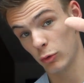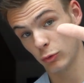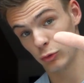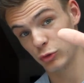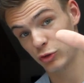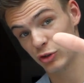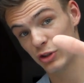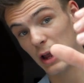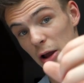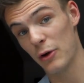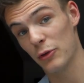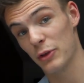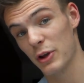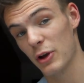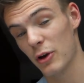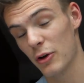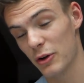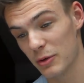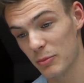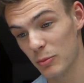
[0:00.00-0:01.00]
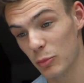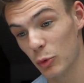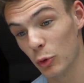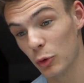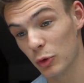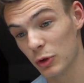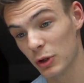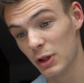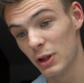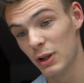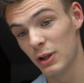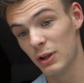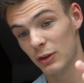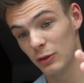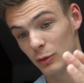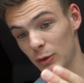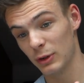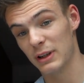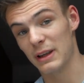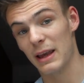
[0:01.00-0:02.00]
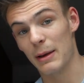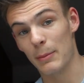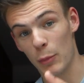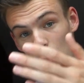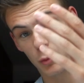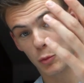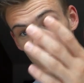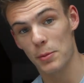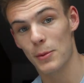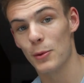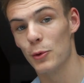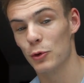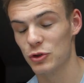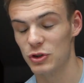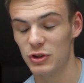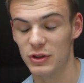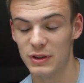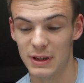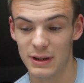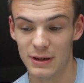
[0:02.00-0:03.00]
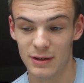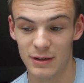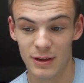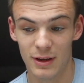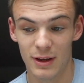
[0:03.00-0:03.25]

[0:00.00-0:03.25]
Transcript: sat on the ironing board so I could get my proportions in.